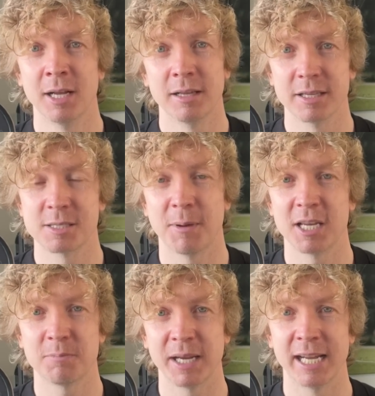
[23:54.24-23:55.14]
that
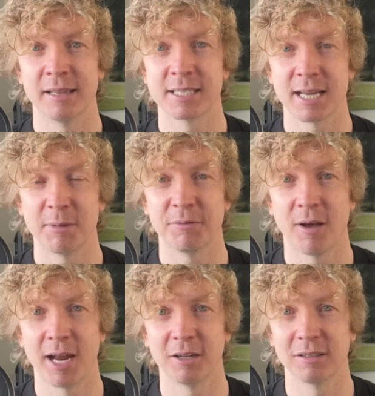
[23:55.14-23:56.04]
Spurs beat in the
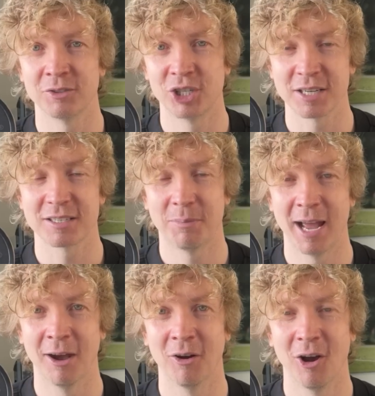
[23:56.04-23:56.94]
semi-final just
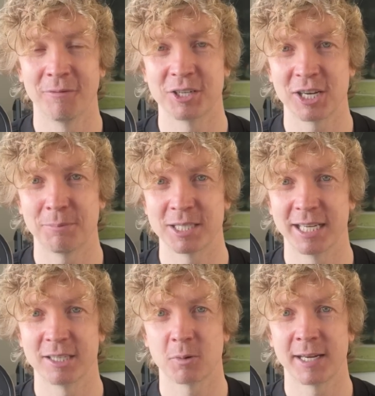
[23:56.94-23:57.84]
about of the Champions
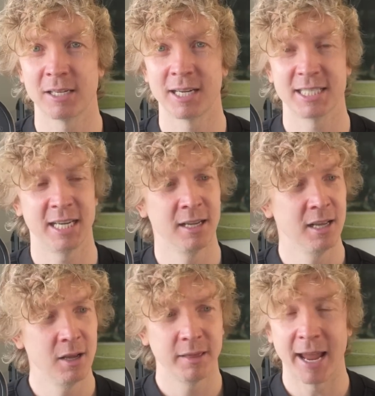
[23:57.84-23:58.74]
League in 2019,
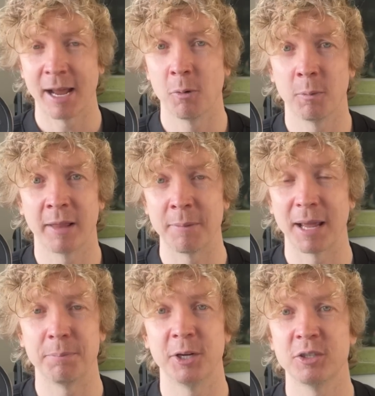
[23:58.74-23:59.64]
they
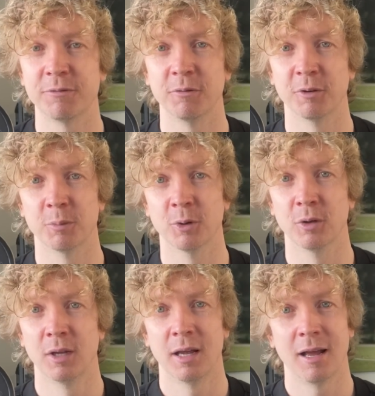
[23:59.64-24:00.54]
played beautiful football.
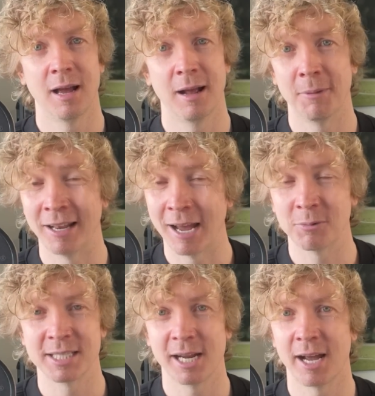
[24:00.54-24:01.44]
And that
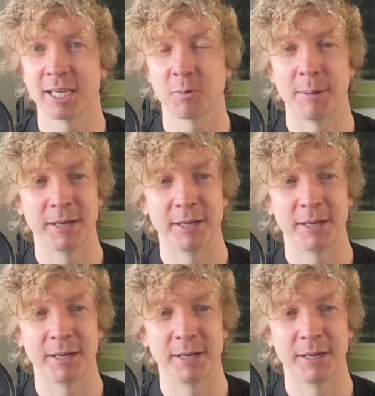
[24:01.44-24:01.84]
was the Ajax way, but he